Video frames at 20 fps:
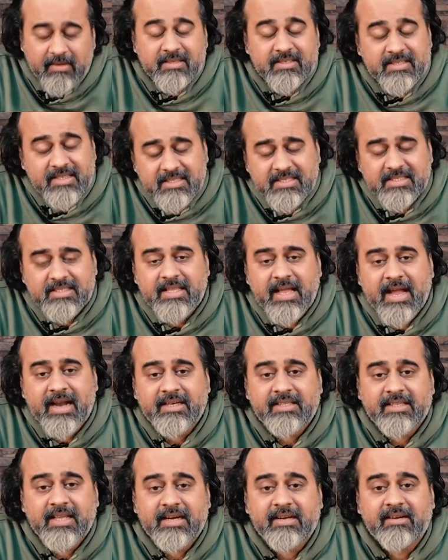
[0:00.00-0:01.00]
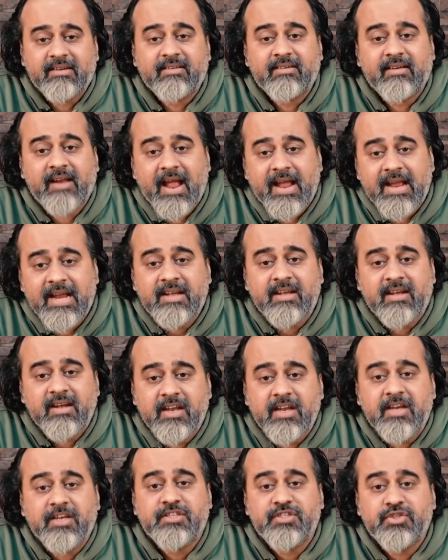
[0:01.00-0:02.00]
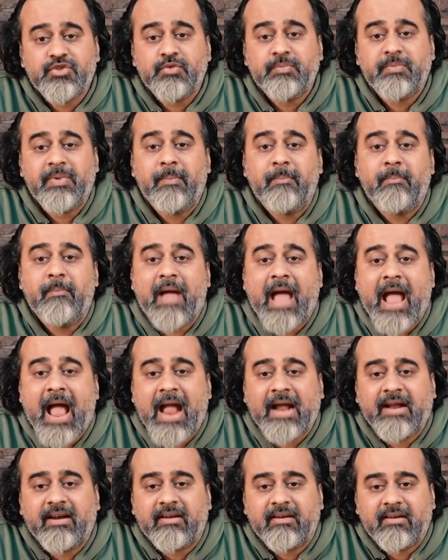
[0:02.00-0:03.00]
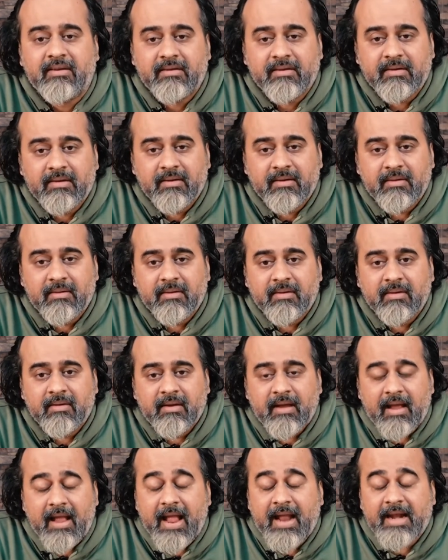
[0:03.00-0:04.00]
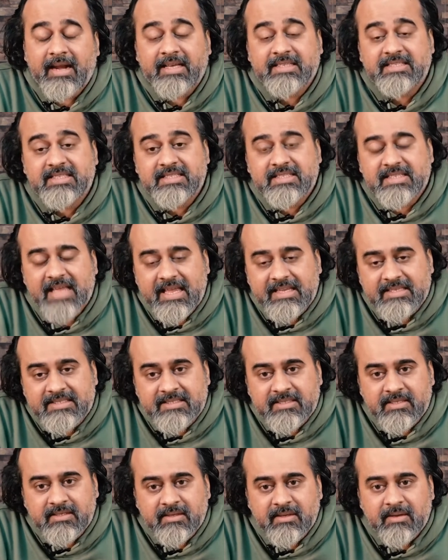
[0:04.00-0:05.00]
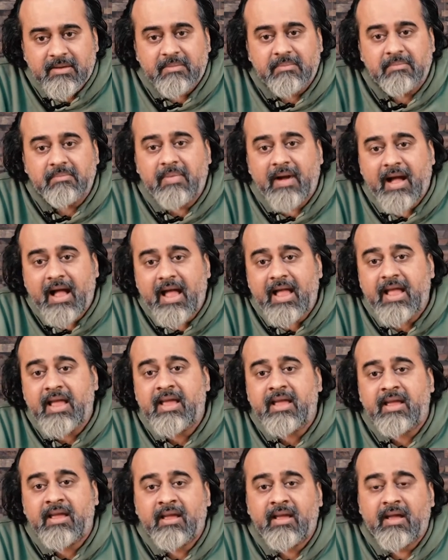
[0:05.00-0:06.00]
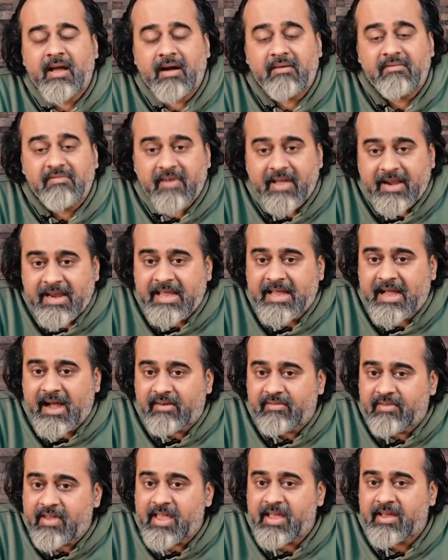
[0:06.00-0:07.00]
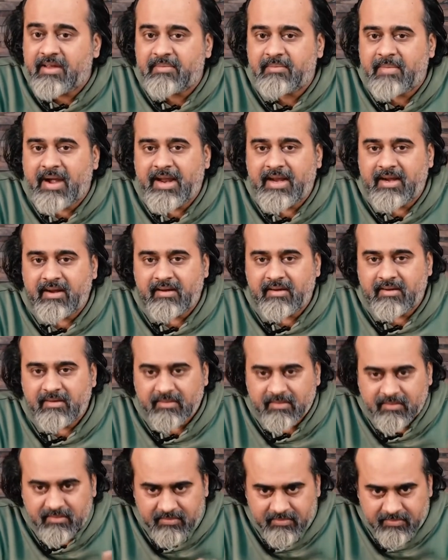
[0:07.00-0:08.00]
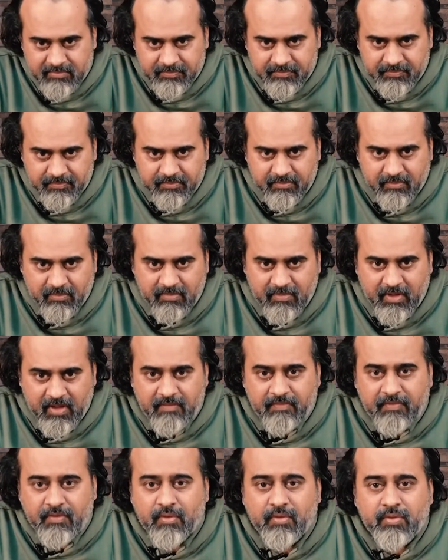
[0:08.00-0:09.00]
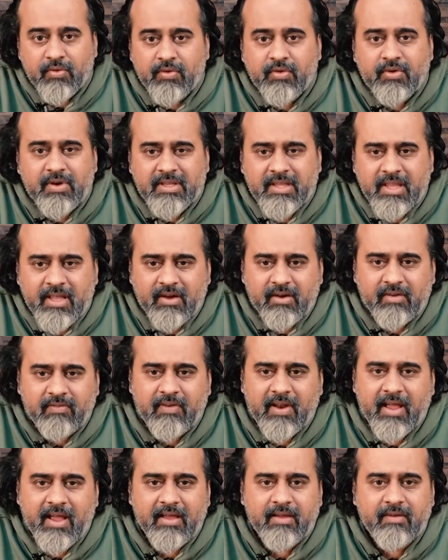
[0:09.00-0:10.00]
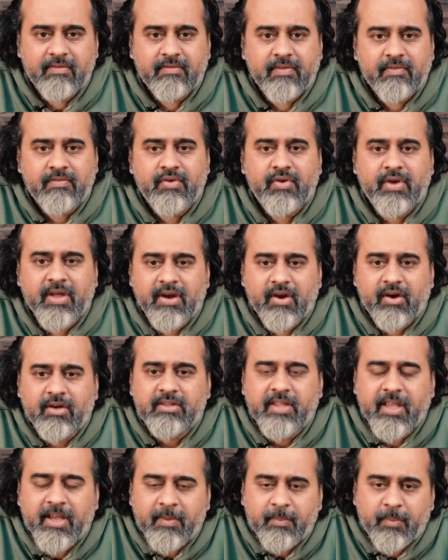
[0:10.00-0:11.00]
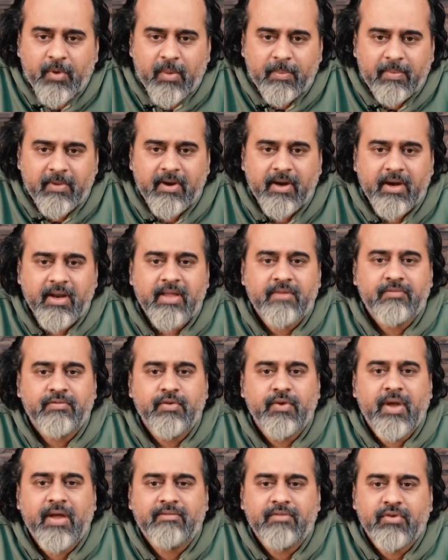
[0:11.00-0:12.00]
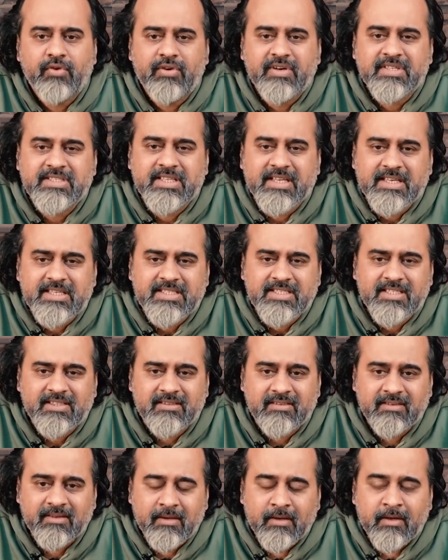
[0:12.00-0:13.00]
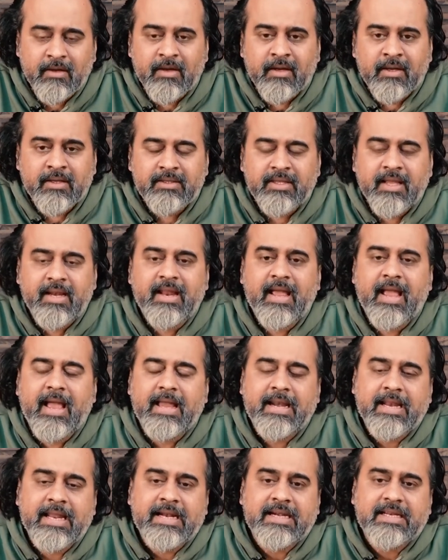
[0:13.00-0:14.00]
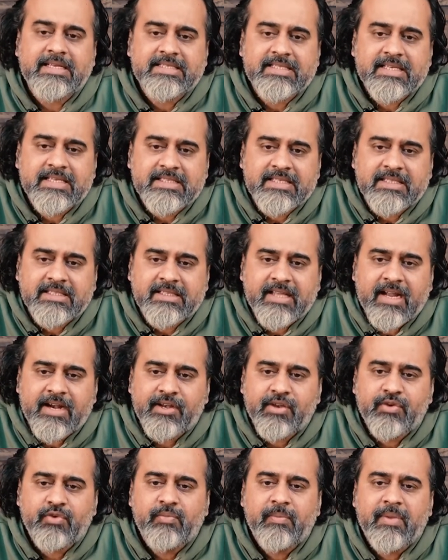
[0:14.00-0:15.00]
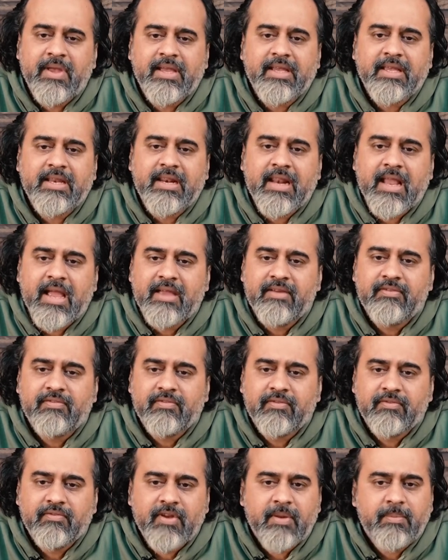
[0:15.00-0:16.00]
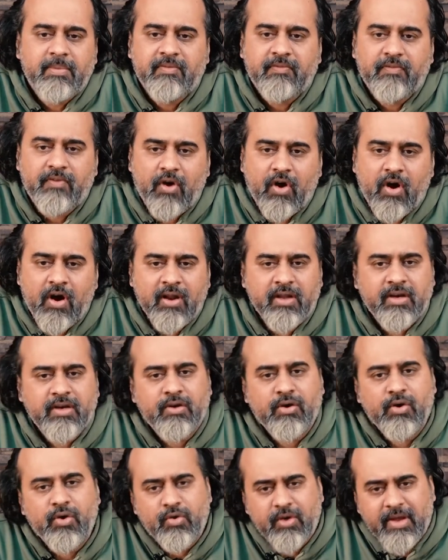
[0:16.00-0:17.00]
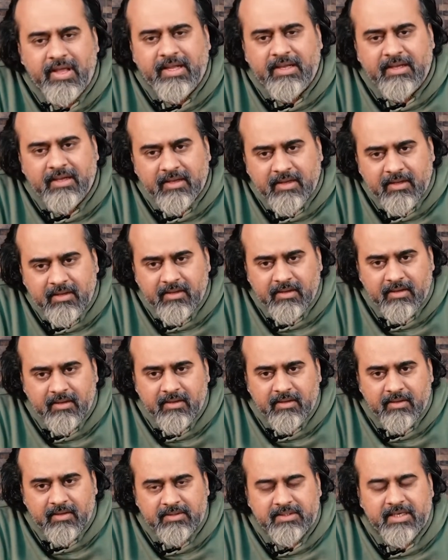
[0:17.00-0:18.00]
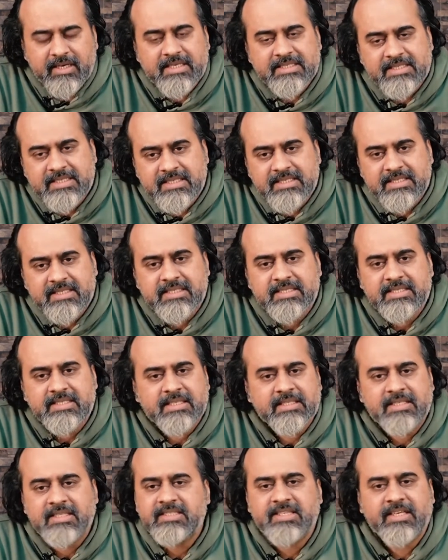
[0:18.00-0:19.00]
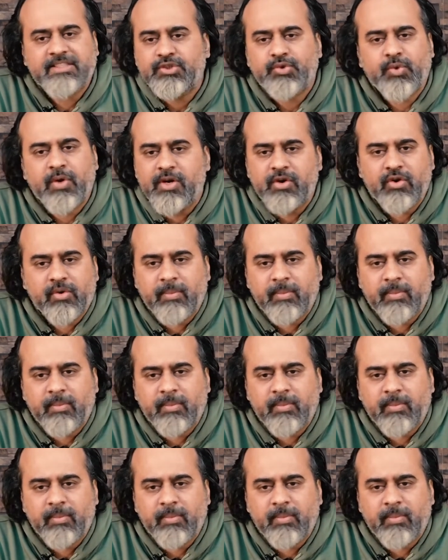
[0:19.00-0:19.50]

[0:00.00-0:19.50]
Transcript: Just that right needs to be backed and exercised by a very aware mind. If you know nothing of life, if you cannot think properly, if you have no discretion, then any decision that you make in life will be flawed, including the decisions in the sexual